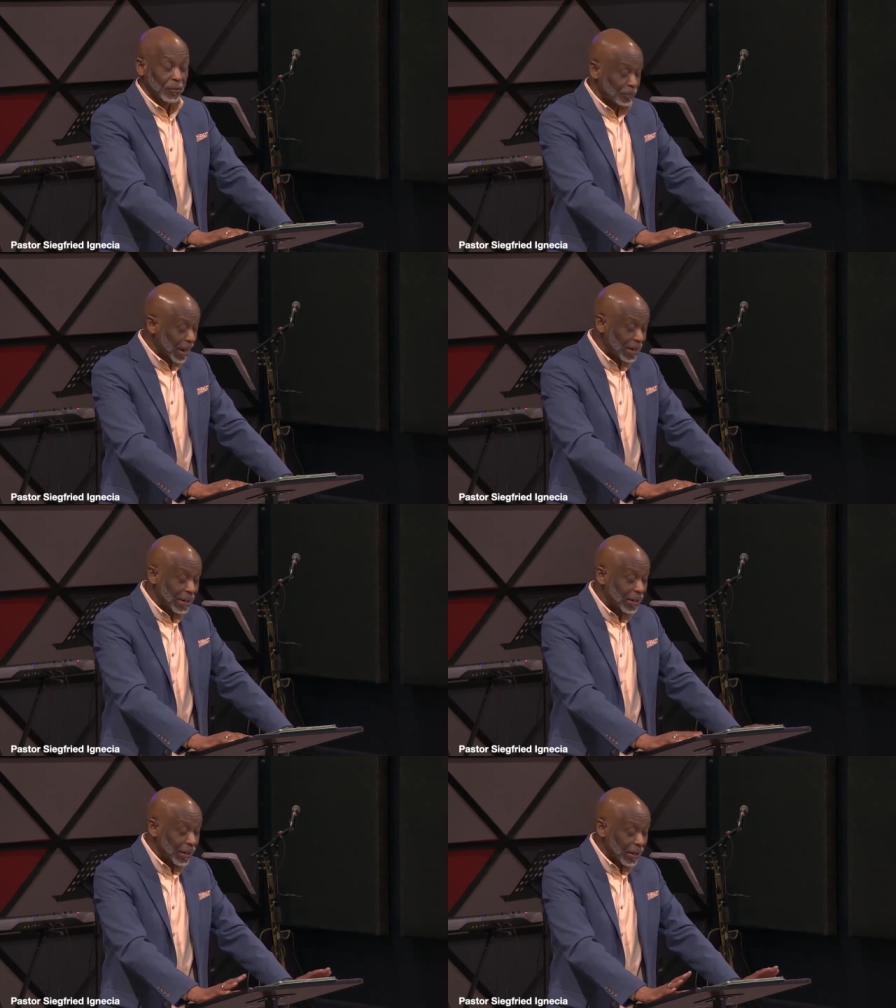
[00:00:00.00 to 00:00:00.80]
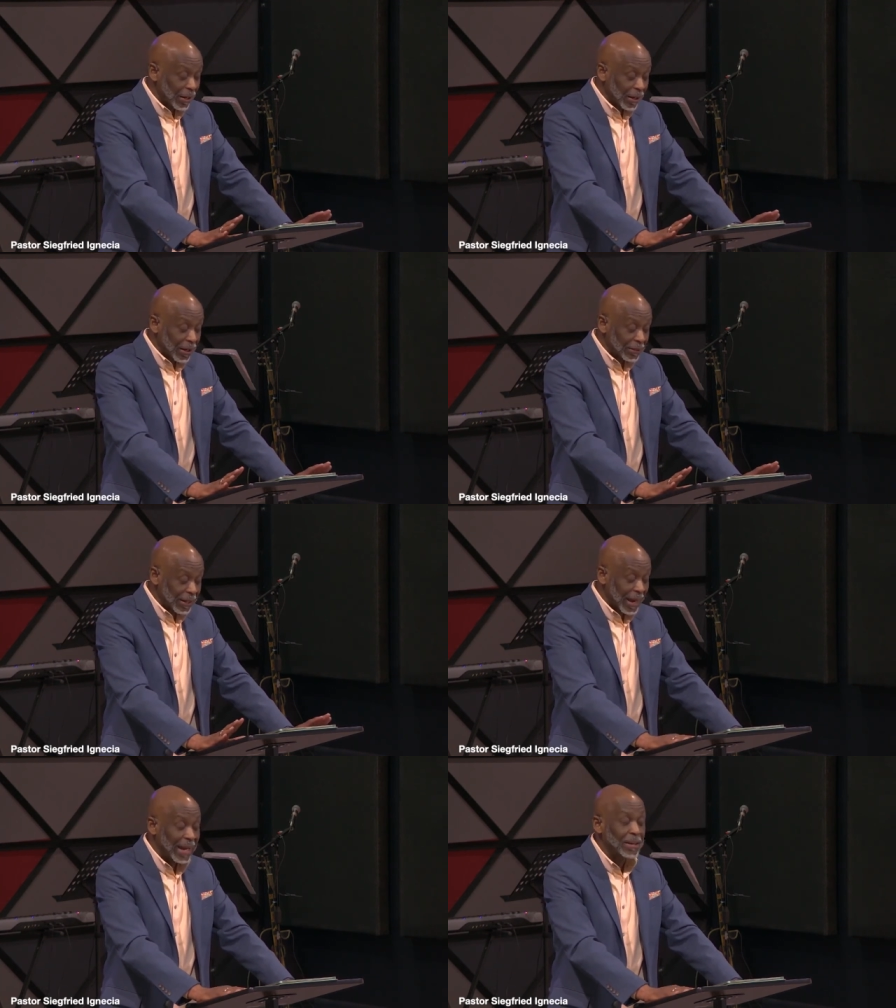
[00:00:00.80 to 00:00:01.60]
For many,
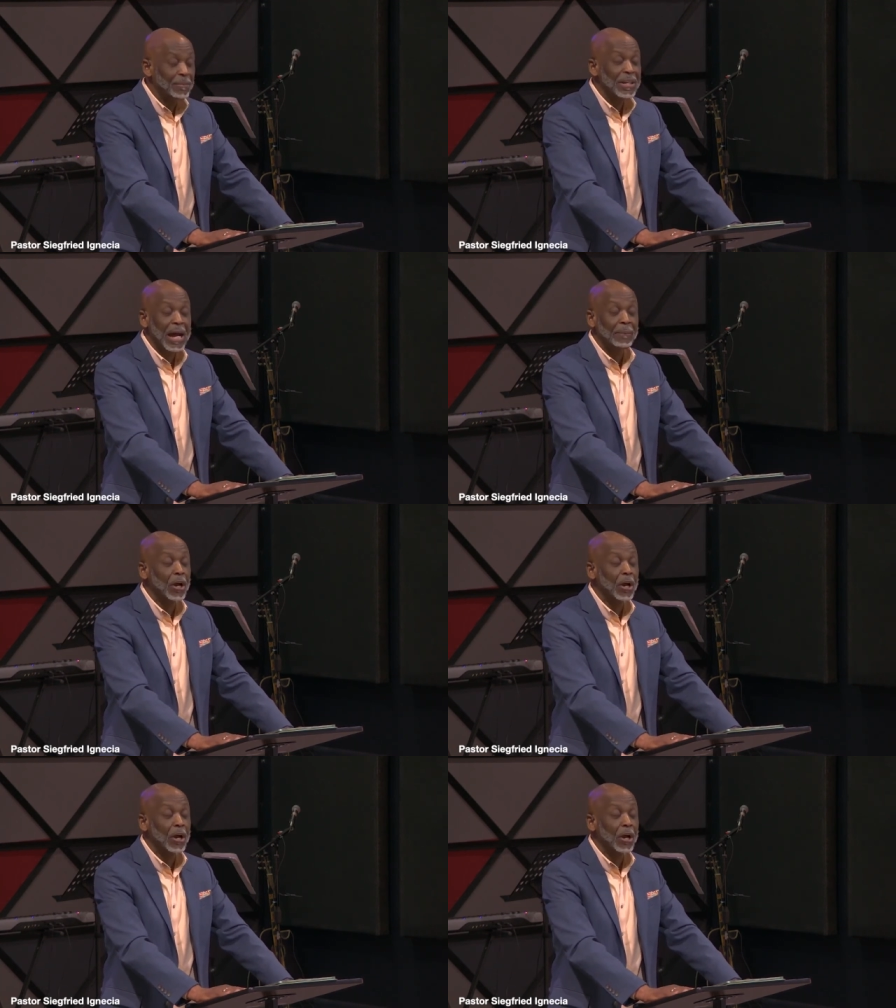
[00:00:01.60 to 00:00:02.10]
the enemy,